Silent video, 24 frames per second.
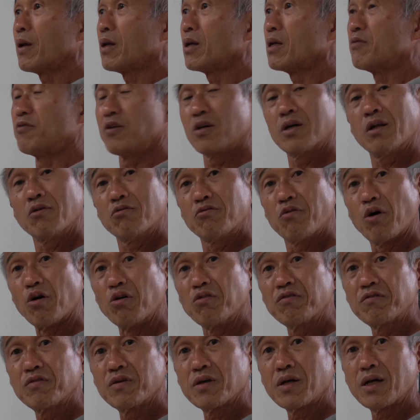if you've got a
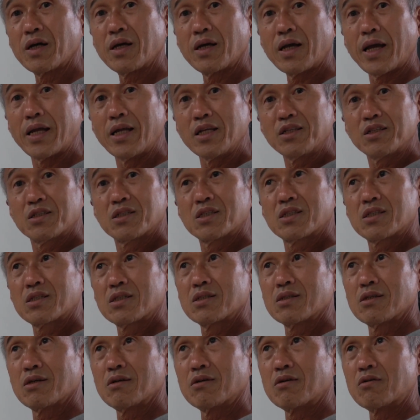roof and
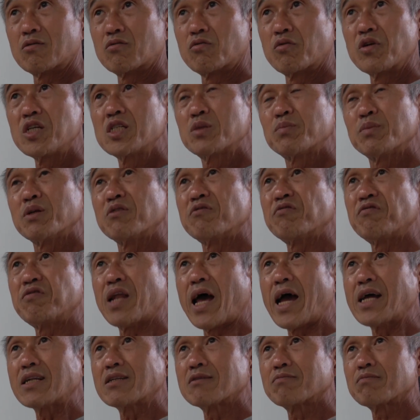it's reasonably
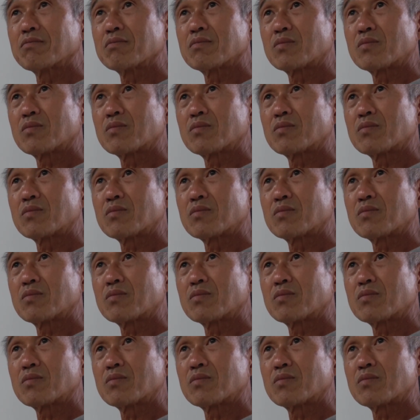flat,